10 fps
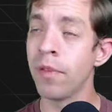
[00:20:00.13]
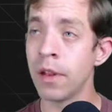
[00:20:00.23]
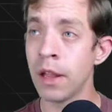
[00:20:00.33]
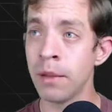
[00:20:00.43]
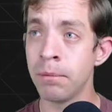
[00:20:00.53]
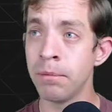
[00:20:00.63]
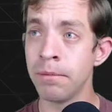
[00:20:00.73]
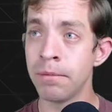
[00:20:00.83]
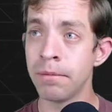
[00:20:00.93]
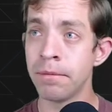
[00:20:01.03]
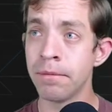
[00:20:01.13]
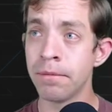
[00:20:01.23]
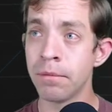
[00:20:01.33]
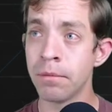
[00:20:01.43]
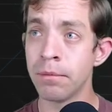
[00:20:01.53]
they
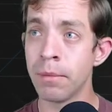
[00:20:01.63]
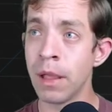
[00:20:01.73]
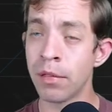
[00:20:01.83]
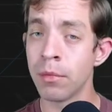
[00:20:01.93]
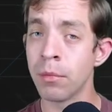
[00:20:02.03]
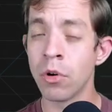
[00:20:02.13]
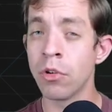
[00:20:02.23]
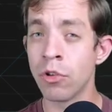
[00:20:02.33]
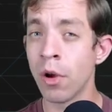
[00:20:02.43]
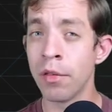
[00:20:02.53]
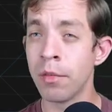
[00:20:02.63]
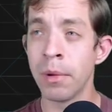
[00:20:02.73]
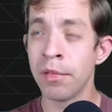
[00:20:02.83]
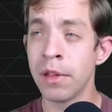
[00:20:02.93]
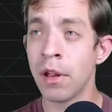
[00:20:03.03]
make some good choices,
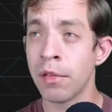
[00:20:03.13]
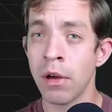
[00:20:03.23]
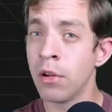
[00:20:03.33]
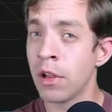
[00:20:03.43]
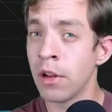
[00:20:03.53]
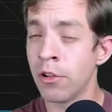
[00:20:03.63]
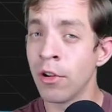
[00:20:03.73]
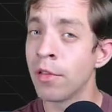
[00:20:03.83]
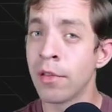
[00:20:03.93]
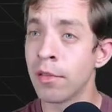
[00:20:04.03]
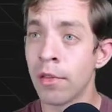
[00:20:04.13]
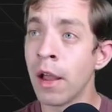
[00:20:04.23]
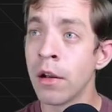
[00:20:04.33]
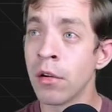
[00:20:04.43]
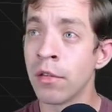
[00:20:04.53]
but seeing as how you can adjust the
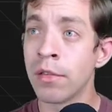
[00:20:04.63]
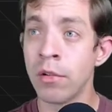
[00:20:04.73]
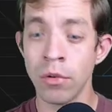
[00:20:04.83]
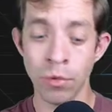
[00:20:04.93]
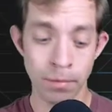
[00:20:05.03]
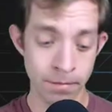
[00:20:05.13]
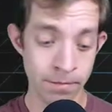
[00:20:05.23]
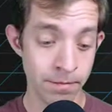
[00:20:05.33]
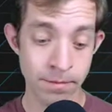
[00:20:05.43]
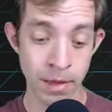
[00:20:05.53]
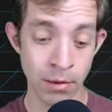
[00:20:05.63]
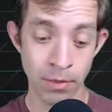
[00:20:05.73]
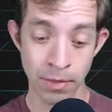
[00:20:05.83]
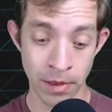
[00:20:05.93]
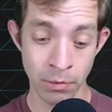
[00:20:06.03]
sliders to be
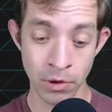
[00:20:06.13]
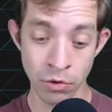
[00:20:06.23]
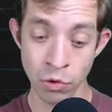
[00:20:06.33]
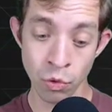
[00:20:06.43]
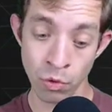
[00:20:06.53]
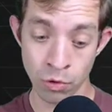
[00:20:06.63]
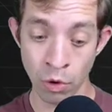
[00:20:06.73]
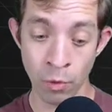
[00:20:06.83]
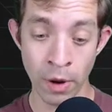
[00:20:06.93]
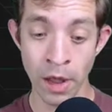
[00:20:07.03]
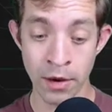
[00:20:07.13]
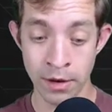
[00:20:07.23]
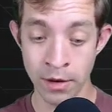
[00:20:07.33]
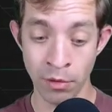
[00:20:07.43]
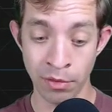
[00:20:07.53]
within what you do or don't want,
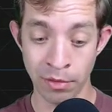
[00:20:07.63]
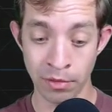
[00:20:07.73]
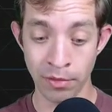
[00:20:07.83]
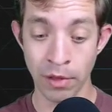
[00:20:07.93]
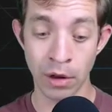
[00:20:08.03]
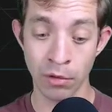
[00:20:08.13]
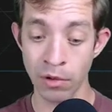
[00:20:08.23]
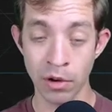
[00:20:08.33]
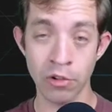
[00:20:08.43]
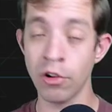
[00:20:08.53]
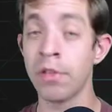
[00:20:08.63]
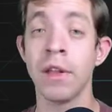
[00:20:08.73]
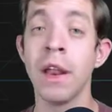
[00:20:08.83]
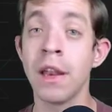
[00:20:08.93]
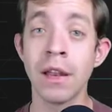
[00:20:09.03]
and those sliders you can adjust at
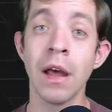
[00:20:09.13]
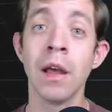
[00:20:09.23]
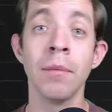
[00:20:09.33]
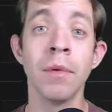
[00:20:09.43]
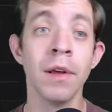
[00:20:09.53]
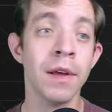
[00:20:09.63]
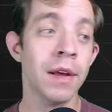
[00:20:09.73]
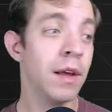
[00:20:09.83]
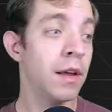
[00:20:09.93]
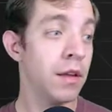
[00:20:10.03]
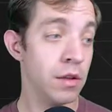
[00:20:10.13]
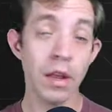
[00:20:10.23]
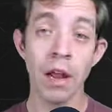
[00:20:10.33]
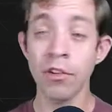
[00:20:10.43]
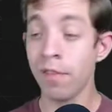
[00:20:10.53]
any time, you can
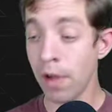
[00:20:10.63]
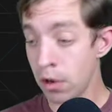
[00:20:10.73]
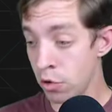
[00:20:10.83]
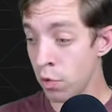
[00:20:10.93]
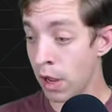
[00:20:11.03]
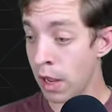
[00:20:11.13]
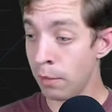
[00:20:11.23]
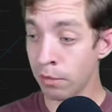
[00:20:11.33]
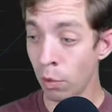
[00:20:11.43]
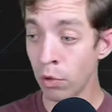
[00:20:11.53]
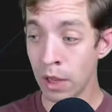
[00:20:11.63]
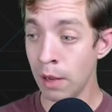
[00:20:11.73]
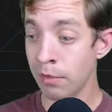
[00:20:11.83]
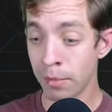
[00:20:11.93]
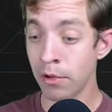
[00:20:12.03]
actually find new games, old
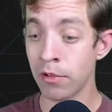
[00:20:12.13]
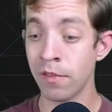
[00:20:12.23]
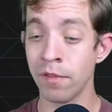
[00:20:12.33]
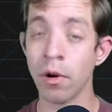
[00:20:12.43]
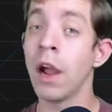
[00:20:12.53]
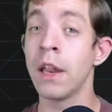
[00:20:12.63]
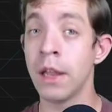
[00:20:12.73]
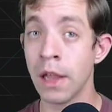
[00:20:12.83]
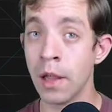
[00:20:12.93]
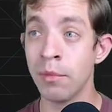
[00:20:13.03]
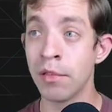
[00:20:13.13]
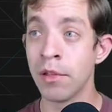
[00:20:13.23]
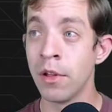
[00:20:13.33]
games, a bunch of variety of games.